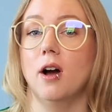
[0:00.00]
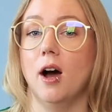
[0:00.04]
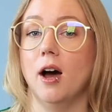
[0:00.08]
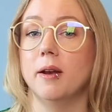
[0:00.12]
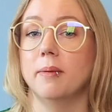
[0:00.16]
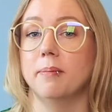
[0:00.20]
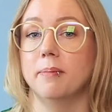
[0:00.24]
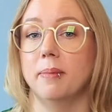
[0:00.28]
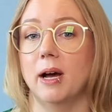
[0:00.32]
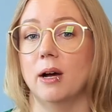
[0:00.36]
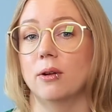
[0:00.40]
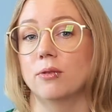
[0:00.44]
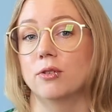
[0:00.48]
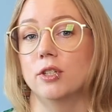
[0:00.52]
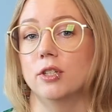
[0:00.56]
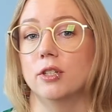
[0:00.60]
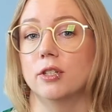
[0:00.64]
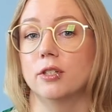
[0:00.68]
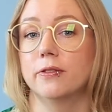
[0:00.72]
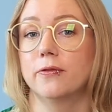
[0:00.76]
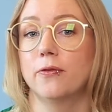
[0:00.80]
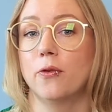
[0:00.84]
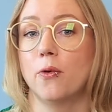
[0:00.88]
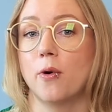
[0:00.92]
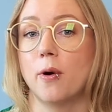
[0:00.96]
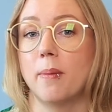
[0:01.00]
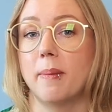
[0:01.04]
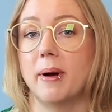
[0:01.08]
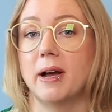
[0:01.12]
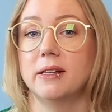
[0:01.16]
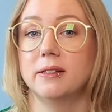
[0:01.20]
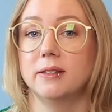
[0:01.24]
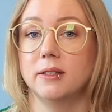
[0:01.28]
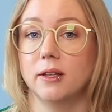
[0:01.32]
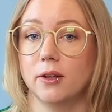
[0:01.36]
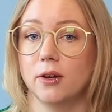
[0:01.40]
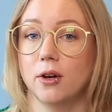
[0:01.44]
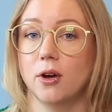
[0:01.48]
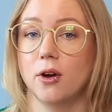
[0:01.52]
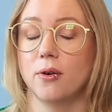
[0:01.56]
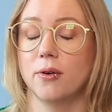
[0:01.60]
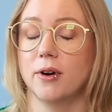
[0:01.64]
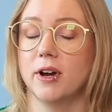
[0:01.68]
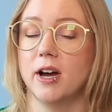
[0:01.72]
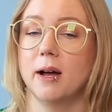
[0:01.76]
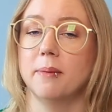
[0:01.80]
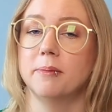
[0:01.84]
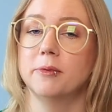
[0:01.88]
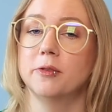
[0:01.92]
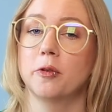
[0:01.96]
cotton pouches for my
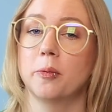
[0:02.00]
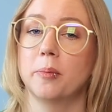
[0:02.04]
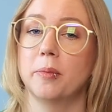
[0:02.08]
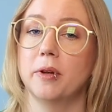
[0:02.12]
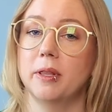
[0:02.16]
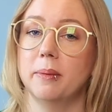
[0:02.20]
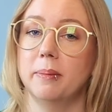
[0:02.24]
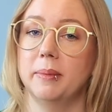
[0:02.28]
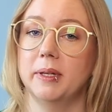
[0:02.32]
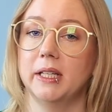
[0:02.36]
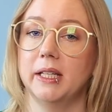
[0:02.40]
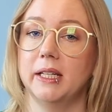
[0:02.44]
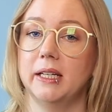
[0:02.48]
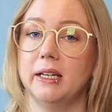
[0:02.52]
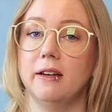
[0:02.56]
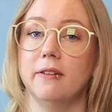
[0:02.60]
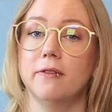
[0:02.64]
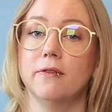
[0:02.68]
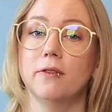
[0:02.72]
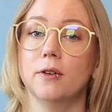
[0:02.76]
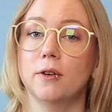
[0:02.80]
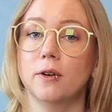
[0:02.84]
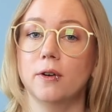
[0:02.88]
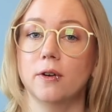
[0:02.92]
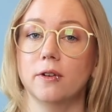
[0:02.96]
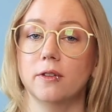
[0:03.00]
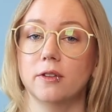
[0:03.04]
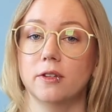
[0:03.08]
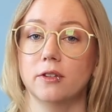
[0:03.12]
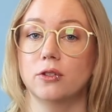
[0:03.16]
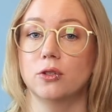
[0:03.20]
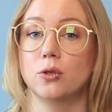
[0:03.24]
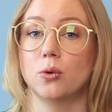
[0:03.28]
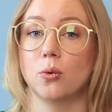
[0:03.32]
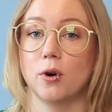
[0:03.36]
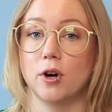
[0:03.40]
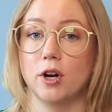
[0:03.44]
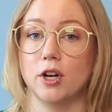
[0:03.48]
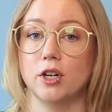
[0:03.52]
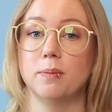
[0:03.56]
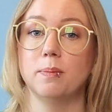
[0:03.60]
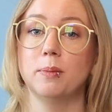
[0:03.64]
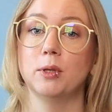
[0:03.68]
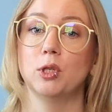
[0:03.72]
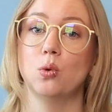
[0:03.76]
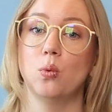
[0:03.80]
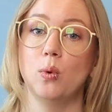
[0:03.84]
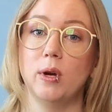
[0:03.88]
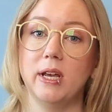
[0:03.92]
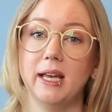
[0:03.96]
silicone cups for breathability, for the storage
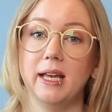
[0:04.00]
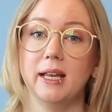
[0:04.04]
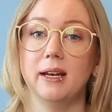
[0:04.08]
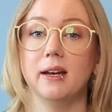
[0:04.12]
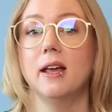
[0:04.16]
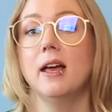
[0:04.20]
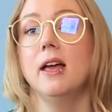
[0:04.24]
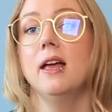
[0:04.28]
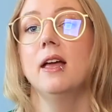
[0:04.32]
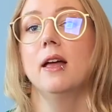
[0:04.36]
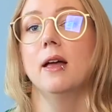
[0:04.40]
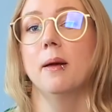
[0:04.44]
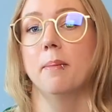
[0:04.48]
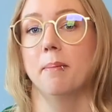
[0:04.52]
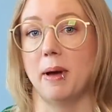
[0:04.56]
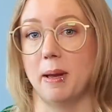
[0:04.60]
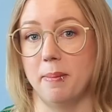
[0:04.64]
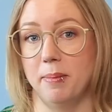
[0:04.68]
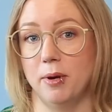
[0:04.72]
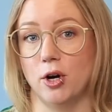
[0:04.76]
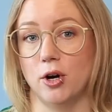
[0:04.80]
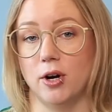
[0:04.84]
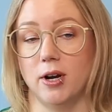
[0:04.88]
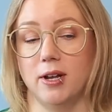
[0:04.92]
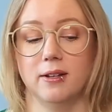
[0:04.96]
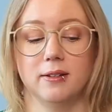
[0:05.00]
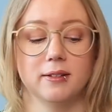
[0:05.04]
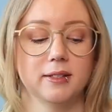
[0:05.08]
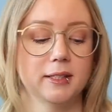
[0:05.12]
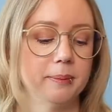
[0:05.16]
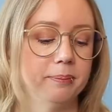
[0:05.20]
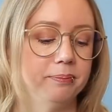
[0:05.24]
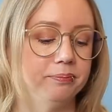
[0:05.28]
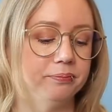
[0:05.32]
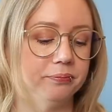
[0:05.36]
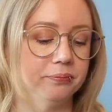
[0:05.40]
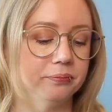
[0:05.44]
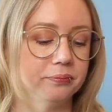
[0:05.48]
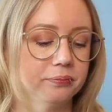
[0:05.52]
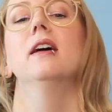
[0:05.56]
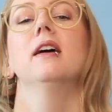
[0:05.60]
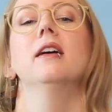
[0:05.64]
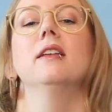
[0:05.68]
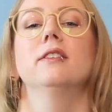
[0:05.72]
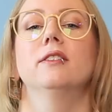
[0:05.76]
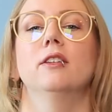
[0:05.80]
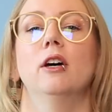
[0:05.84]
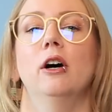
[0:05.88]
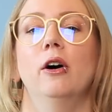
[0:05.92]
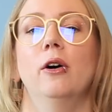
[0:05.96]
between my periods.
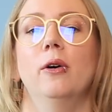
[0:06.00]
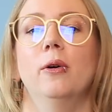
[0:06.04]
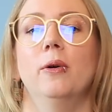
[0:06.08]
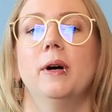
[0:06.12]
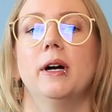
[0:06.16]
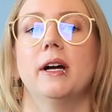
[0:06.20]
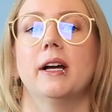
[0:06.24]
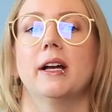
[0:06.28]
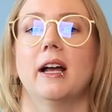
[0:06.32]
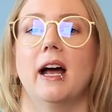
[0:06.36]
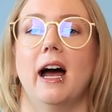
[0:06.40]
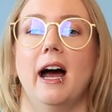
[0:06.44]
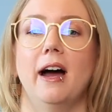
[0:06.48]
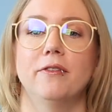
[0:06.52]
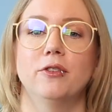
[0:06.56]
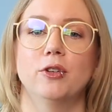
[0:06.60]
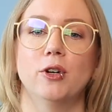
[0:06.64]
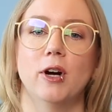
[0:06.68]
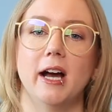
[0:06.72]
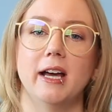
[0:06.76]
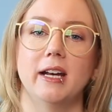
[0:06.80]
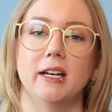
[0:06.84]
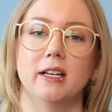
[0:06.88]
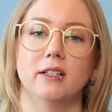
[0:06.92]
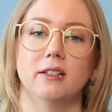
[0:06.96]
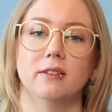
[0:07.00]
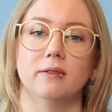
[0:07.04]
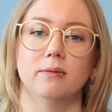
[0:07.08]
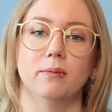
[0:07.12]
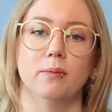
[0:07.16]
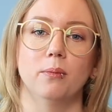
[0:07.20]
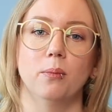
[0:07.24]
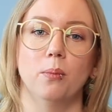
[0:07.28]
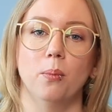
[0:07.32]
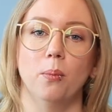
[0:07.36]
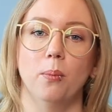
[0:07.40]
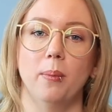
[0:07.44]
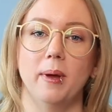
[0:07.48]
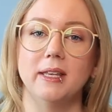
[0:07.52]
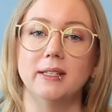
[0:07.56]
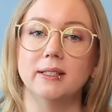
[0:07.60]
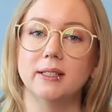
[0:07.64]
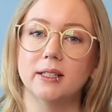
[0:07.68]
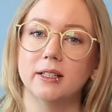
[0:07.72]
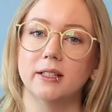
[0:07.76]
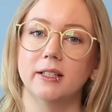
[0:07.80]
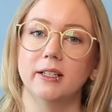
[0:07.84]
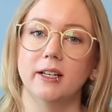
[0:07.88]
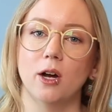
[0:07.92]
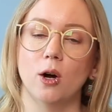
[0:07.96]
So I've tried it
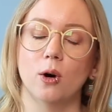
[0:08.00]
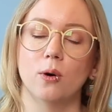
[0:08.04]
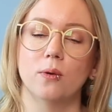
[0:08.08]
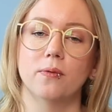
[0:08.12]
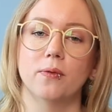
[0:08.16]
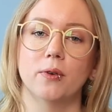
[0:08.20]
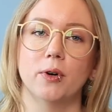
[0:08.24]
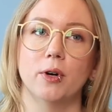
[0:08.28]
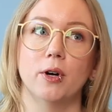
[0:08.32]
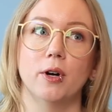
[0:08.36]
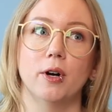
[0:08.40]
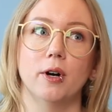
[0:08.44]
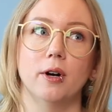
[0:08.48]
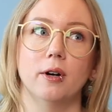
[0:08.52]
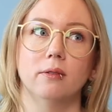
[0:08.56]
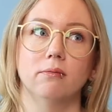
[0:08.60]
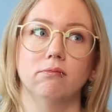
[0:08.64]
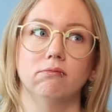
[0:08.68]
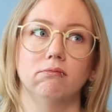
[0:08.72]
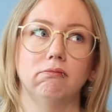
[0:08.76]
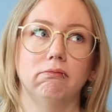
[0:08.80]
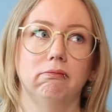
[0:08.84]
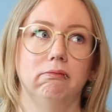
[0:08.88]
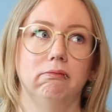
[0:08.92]
basically over